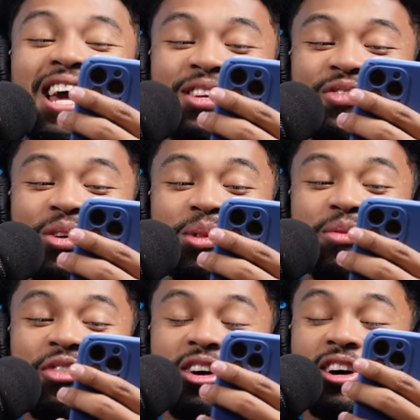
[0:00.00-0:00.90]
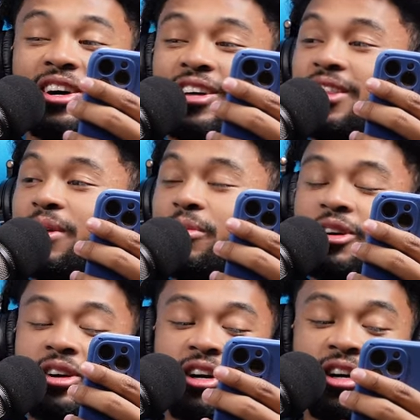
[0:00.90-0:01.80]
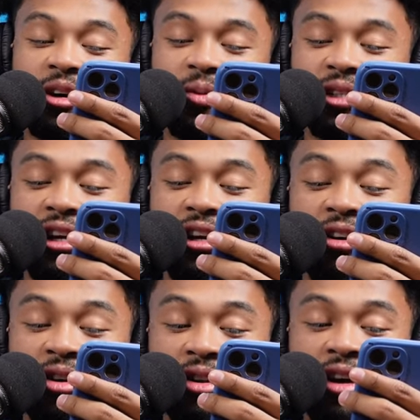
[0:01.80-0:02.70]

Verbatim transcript: He's from them uh, them little uh, what's that called?